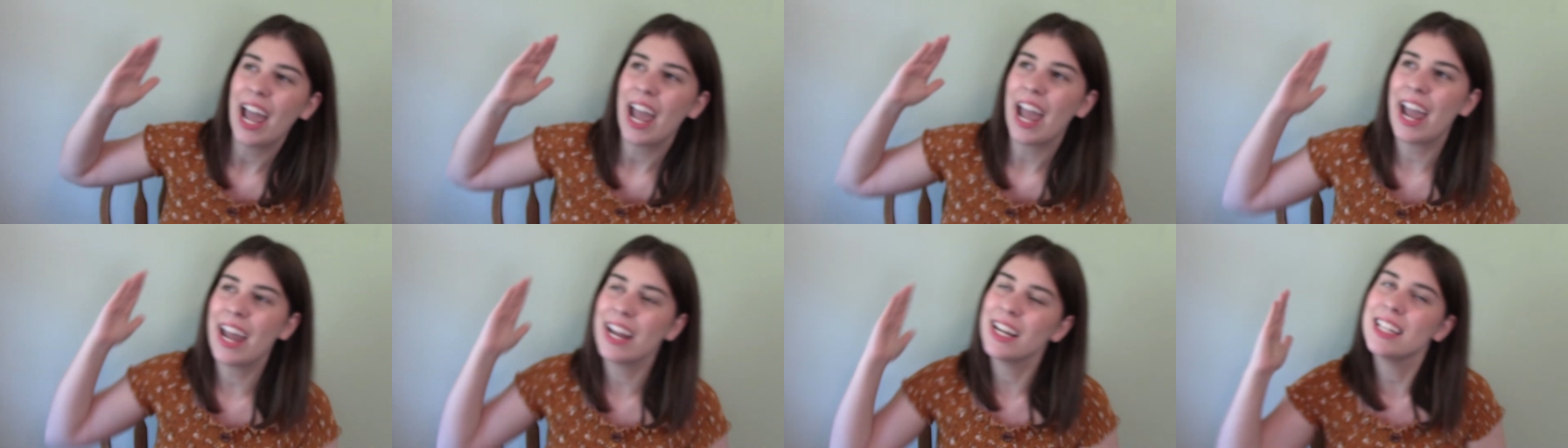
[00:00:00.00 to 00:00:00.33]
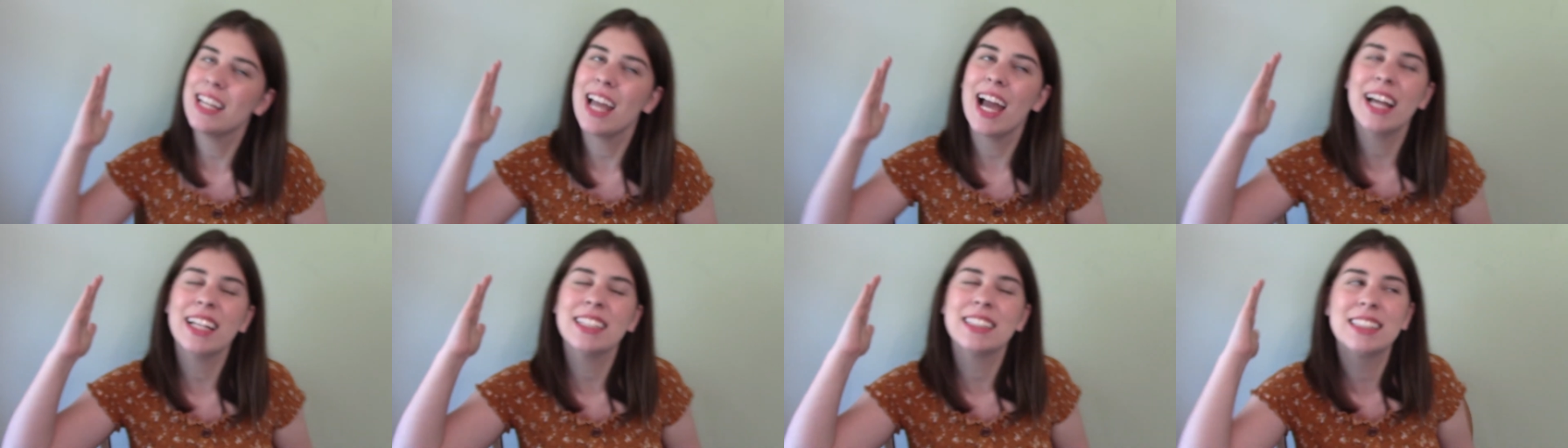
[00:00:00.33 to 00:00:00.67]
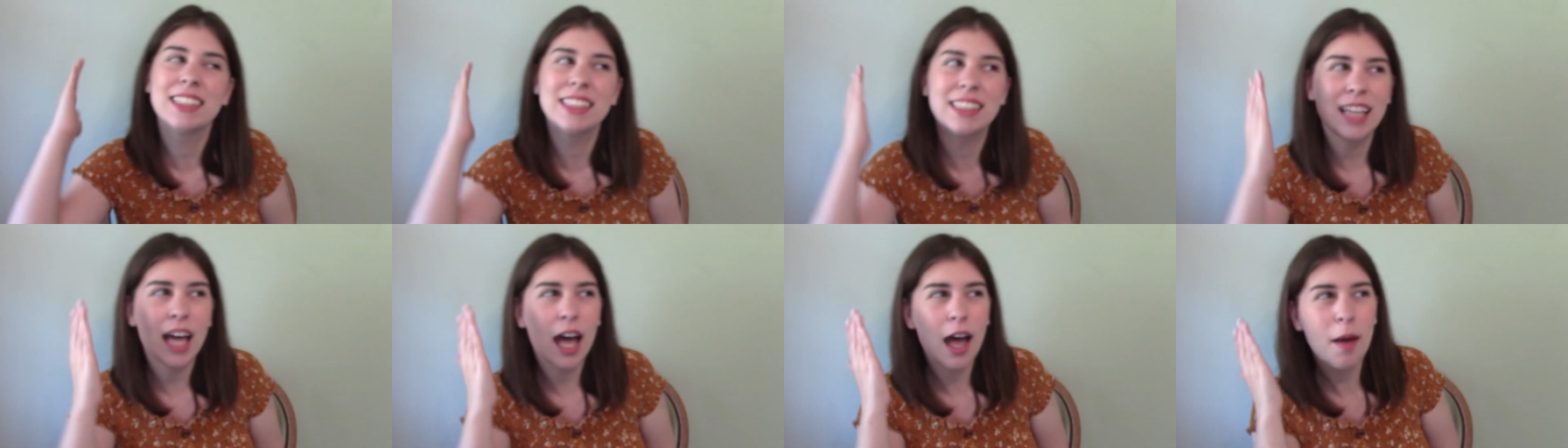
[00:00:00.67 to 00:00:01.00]
And yet
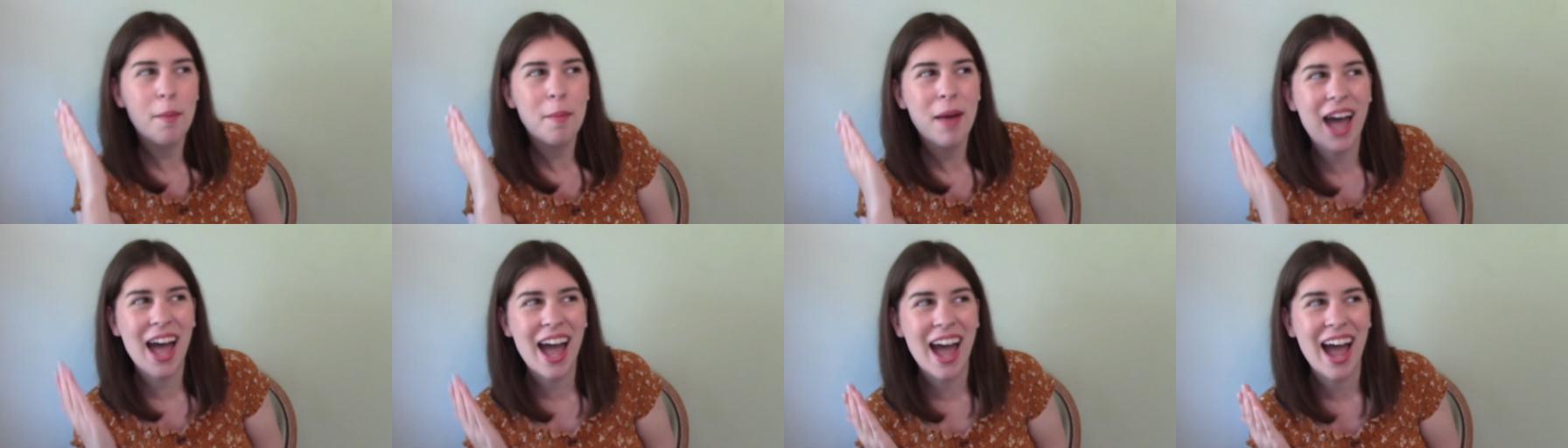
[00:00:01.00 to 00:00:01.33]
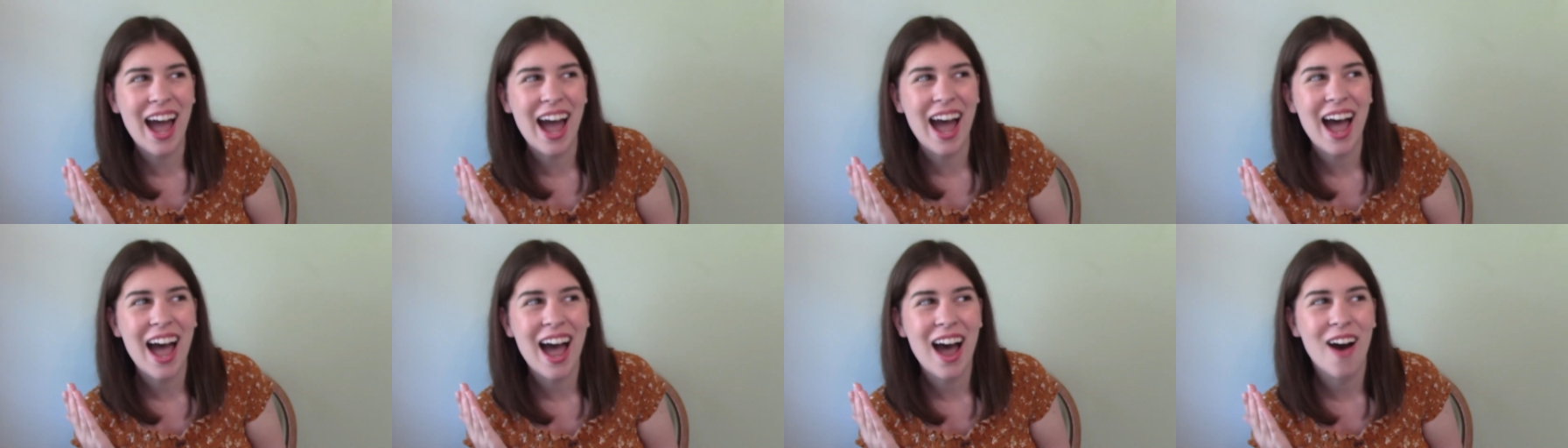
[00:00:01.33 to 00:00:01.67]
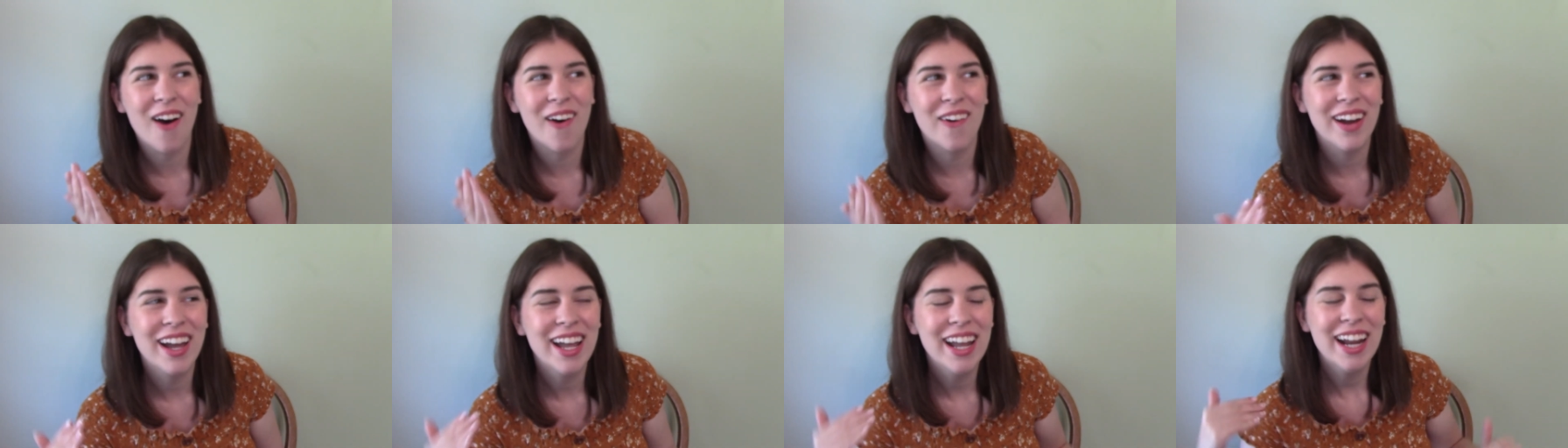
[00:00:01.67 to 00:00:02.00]

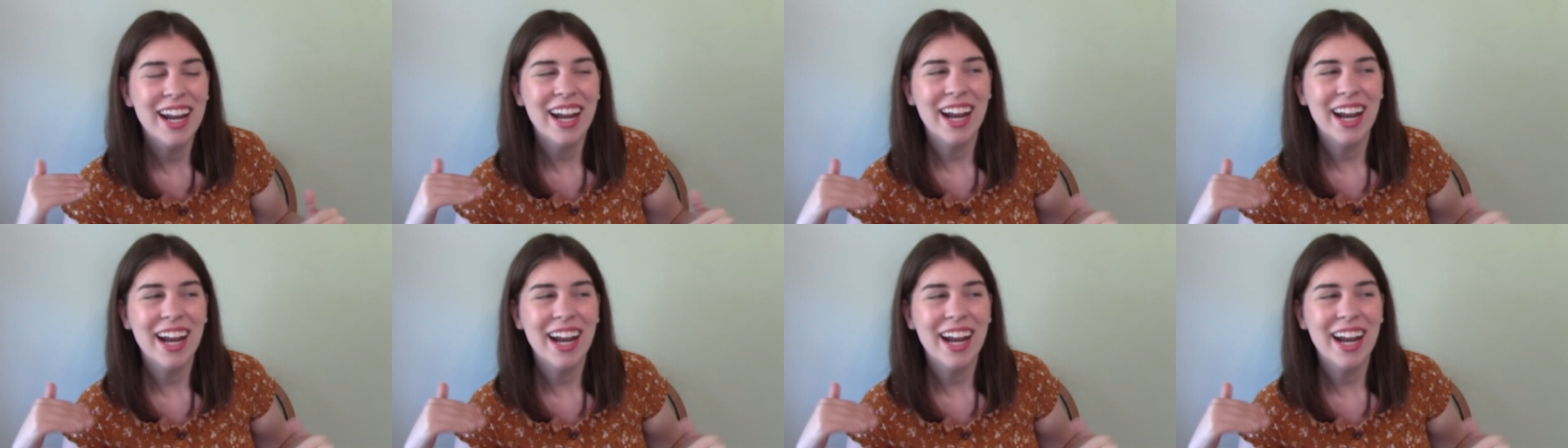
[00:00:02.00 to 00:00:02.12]
somehow